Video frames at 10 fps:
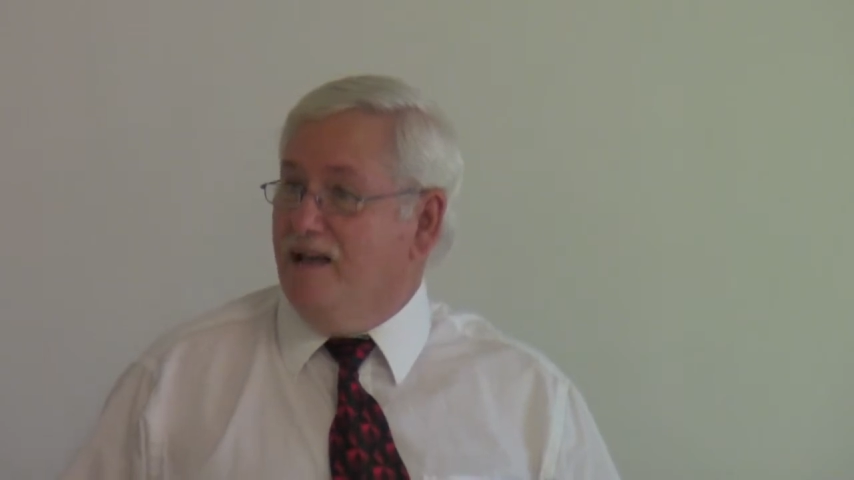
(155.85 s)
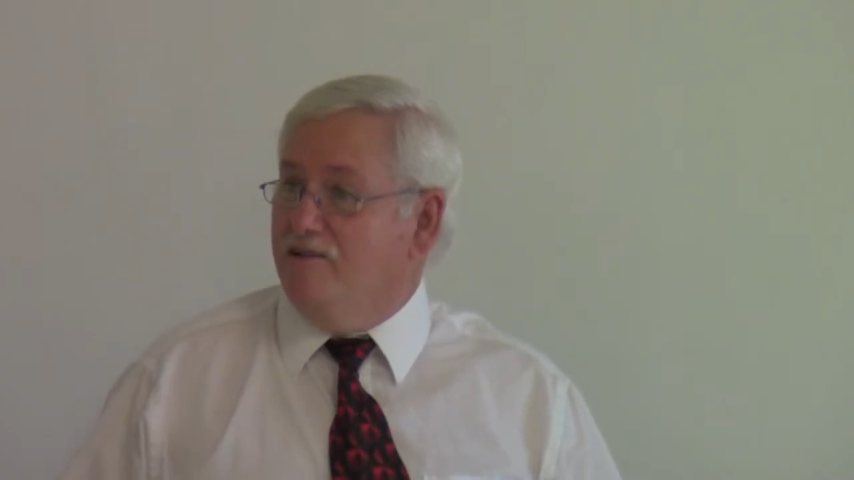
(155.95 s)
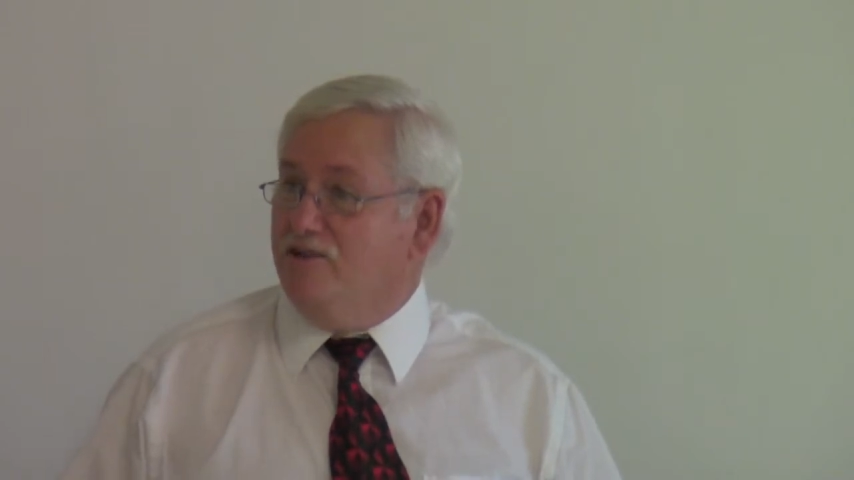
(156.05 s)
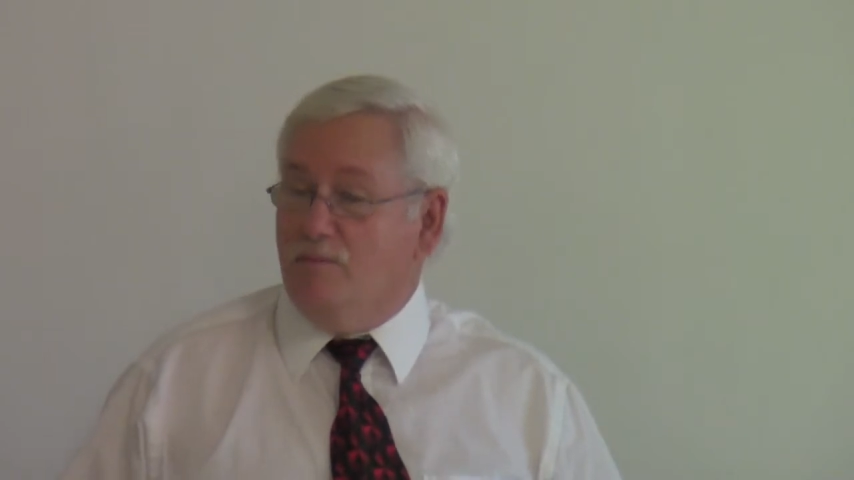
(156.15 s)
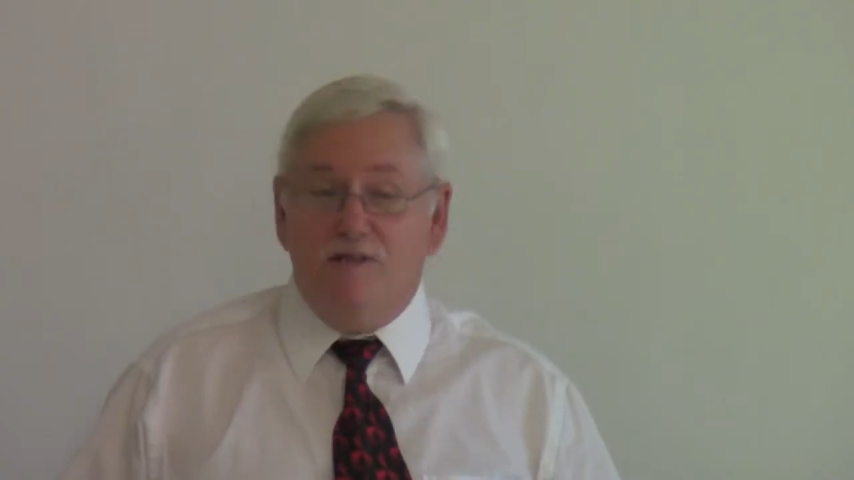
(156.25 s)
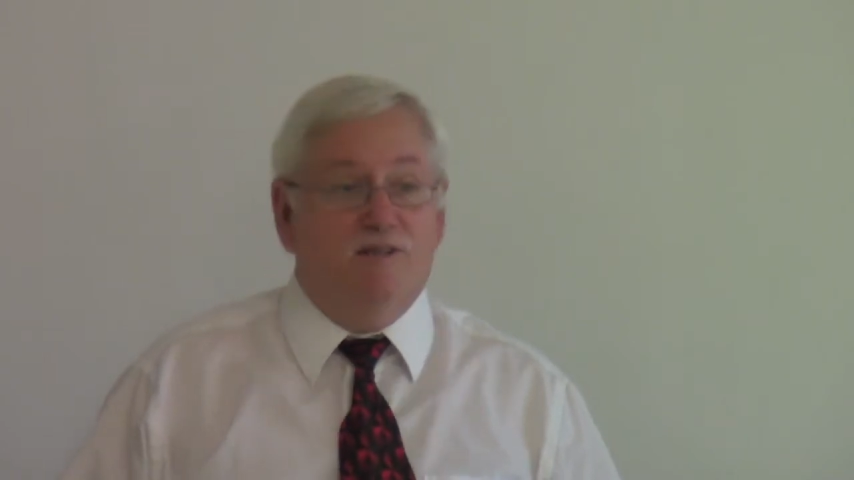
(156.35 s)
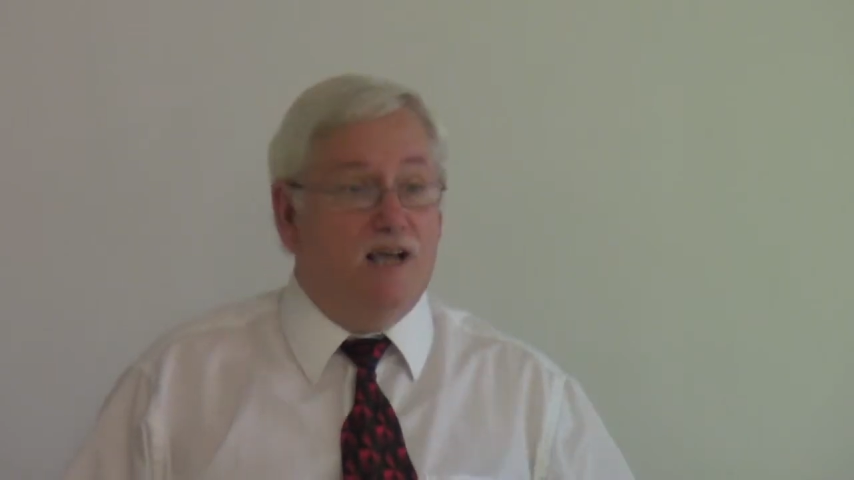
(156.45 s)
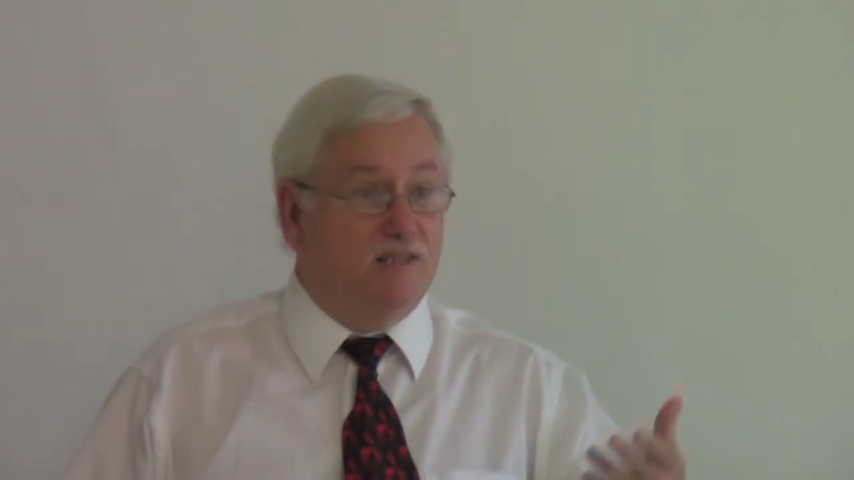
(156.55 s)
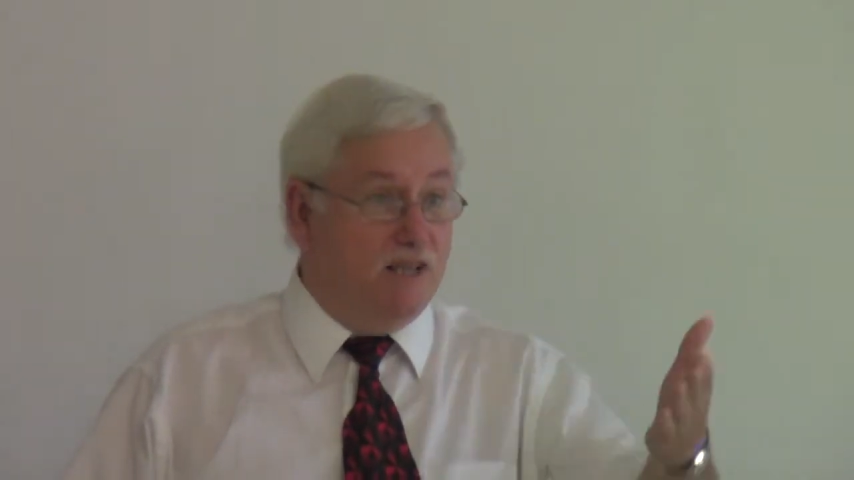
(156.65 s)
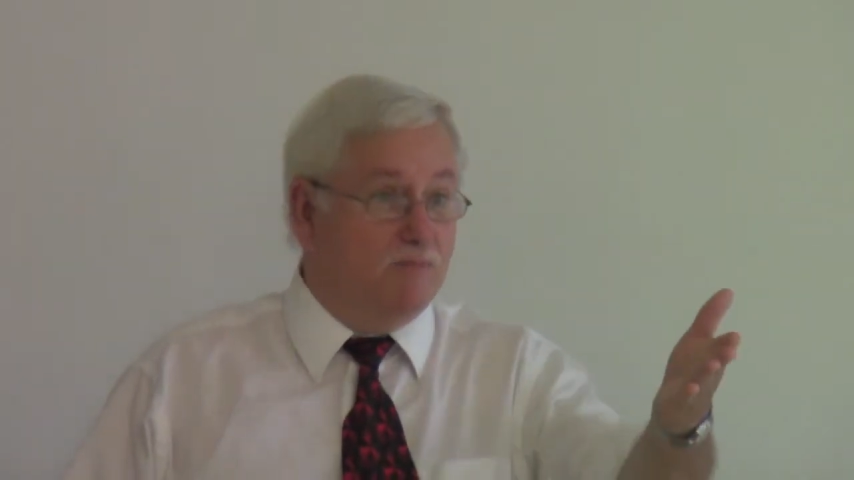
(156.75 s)
And some of the
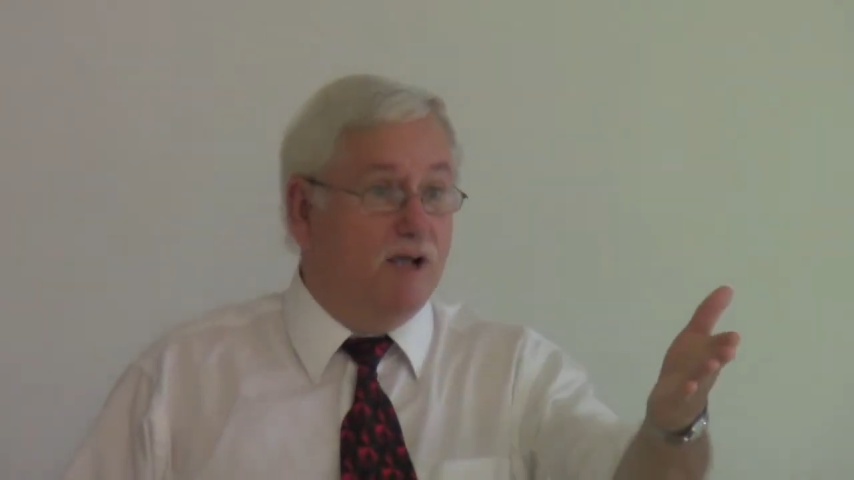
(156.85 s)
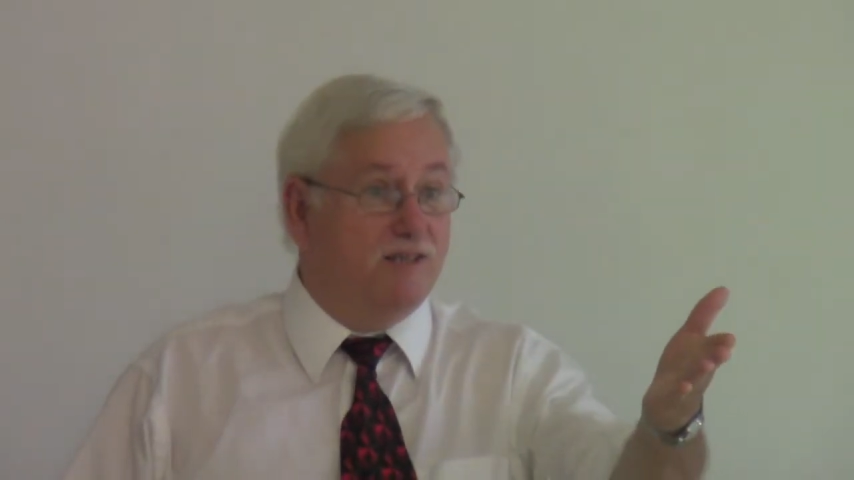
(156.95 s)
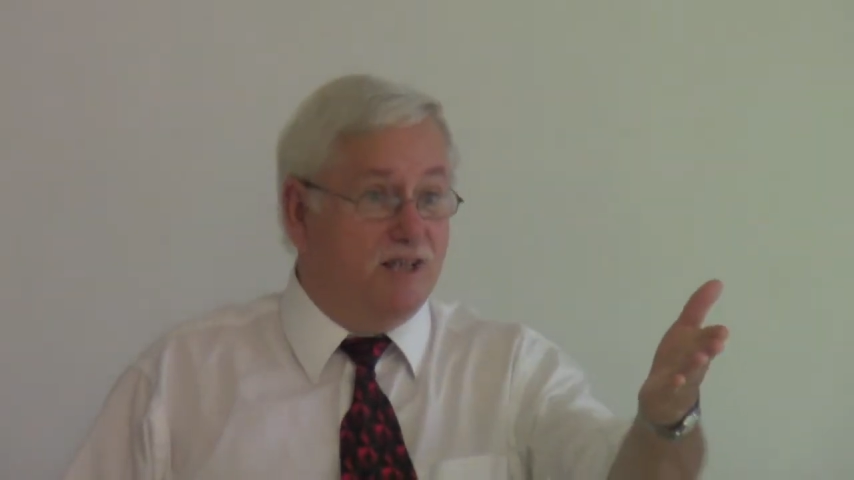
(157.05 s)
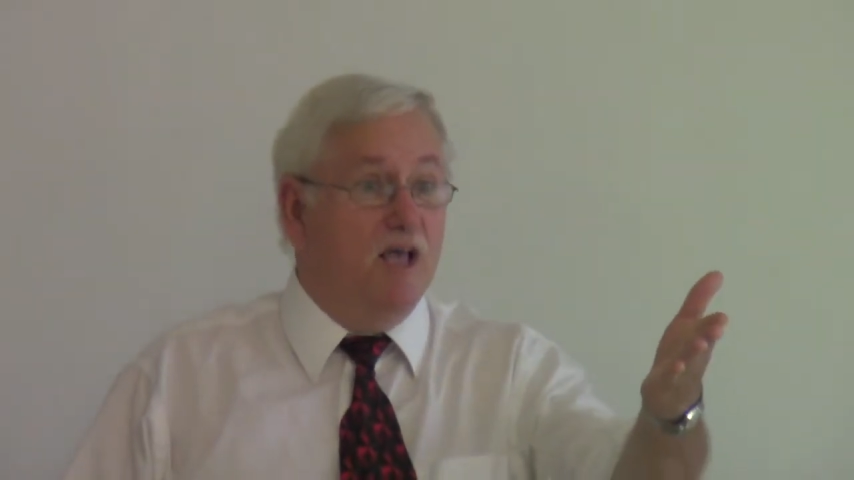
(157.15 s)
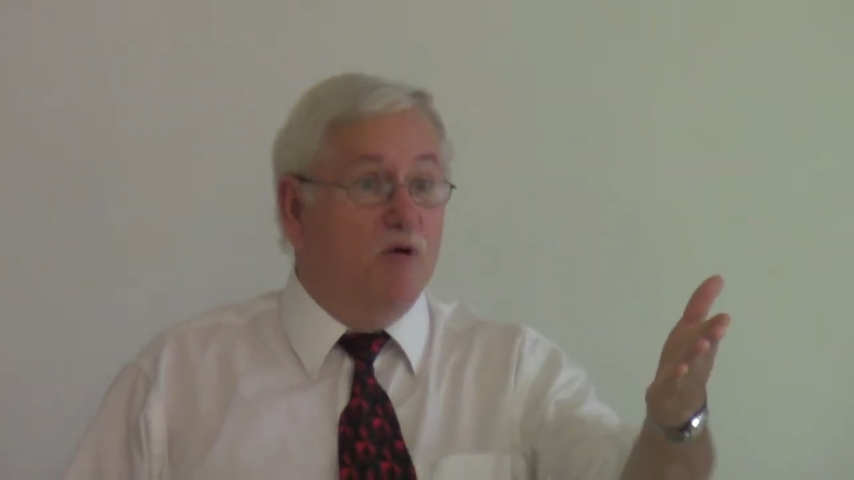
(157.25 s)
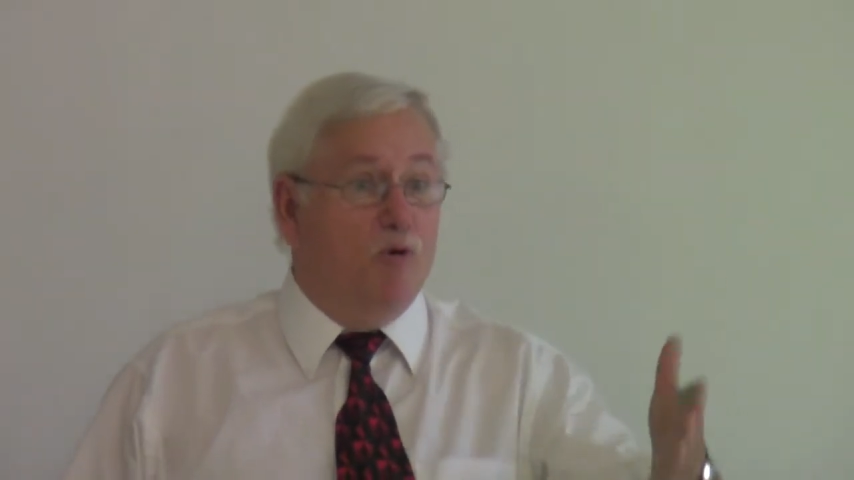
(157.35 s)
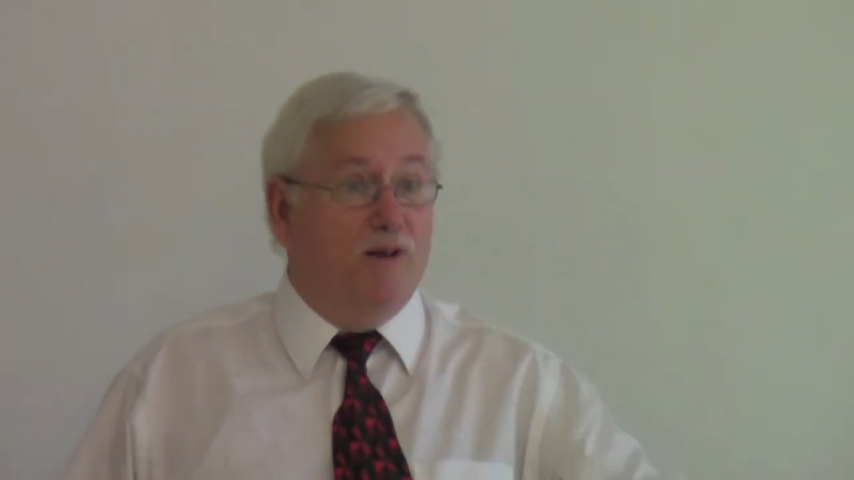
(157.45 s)
times, like Mike said,